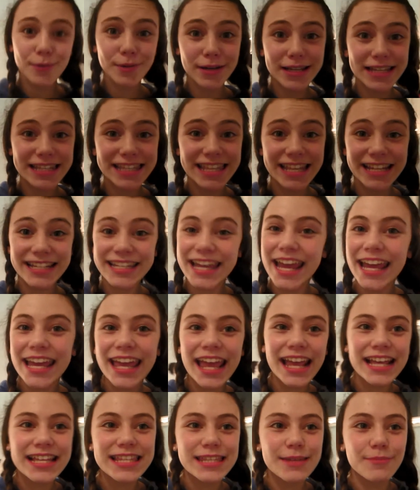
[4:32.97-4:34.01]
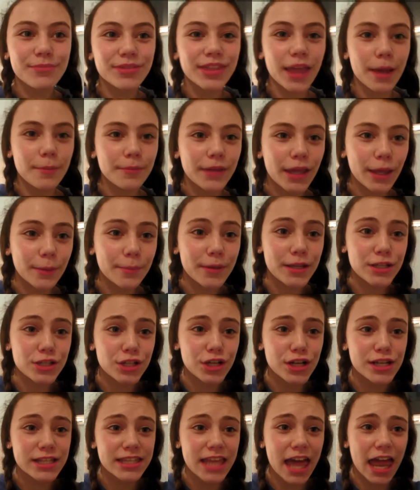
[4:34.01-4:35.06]
was taking some thumbnail
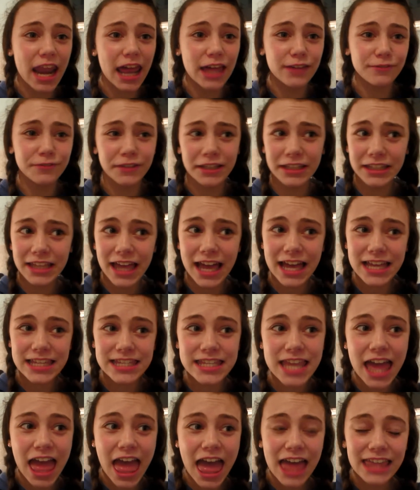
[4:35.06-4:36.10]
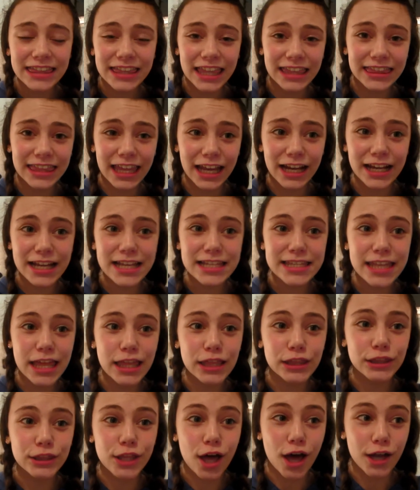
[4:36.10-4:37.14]
pictures and I realized that there is a
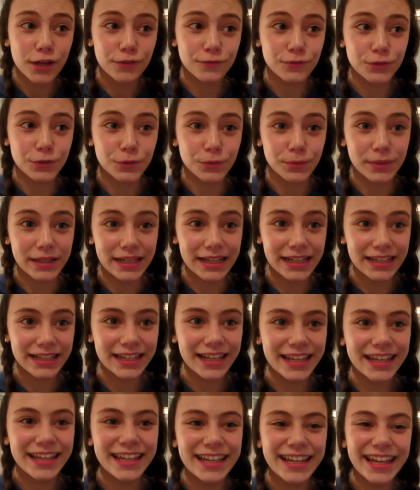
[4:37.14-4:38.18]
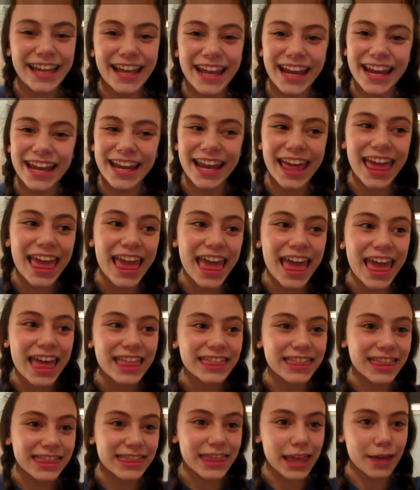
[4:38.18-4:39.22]
lot of green in
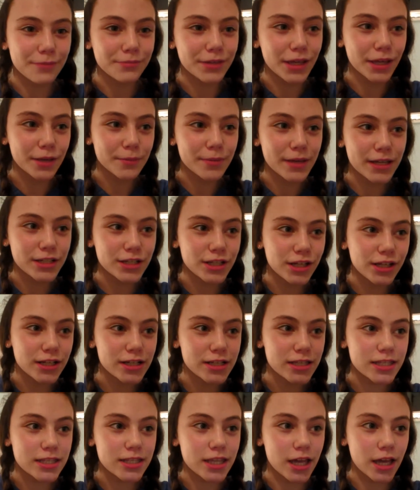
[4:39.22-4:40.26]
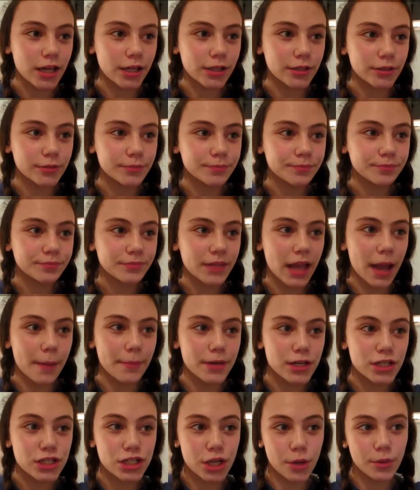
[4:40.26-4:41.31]
the thumbnail pictures, so I'm
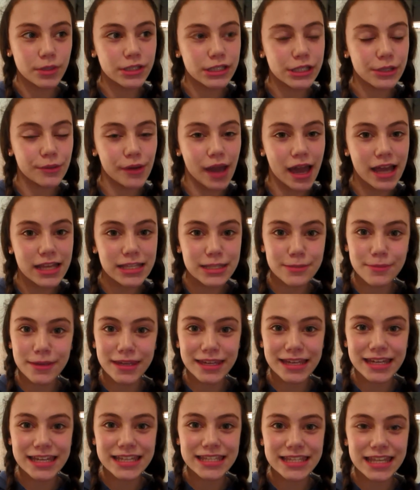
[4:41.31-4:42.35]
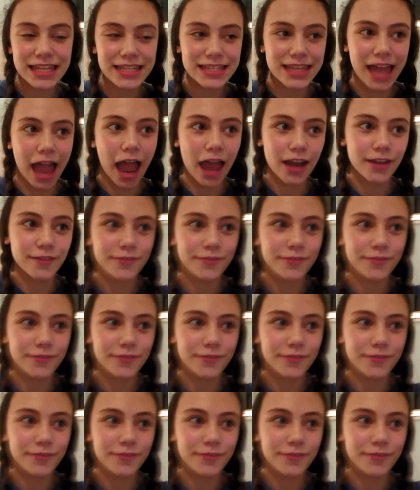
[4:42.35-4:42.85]
going to show it to you guys because it's kind